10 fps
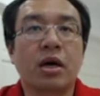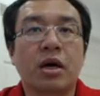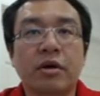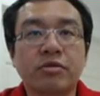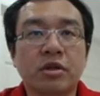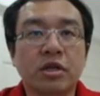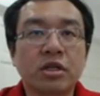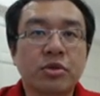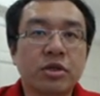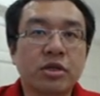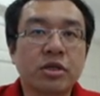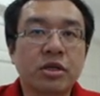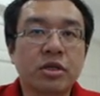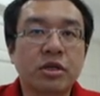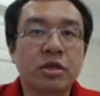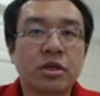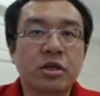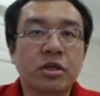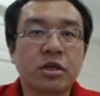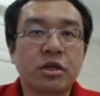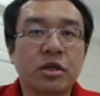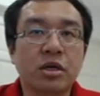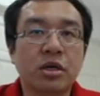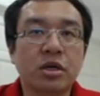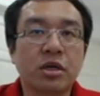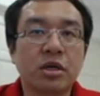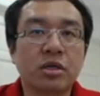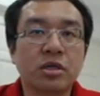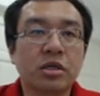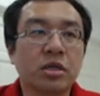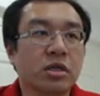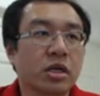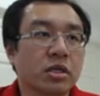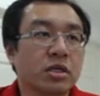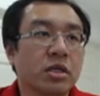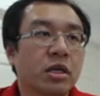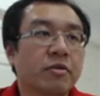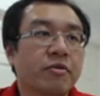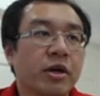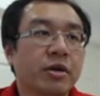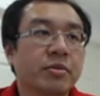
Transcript: After this position, c takes d5,